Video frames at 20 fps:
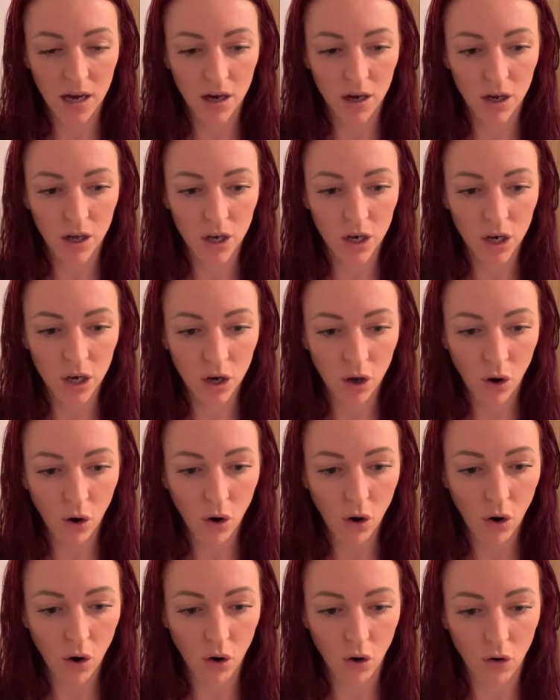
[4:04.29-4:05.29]
a lot
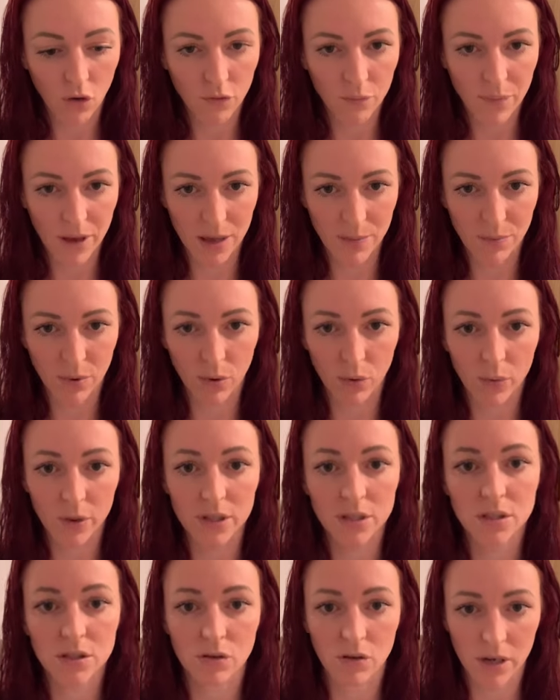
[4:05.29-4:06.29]
of people with
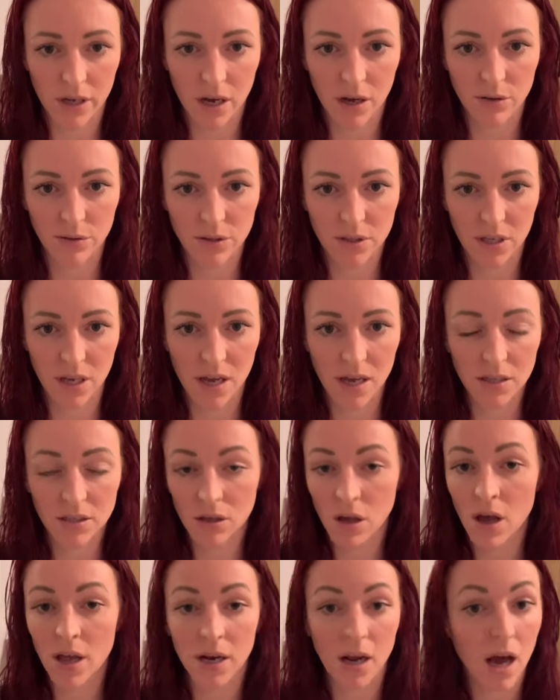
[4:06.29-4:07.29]
scoliosis
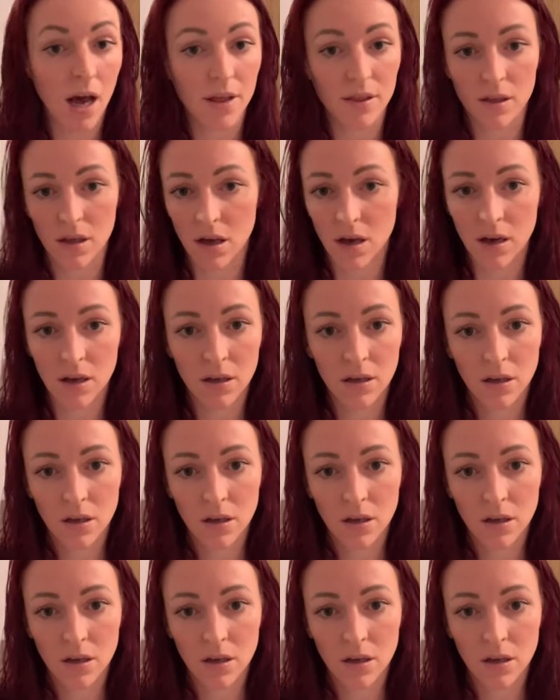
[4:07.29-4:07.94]
and other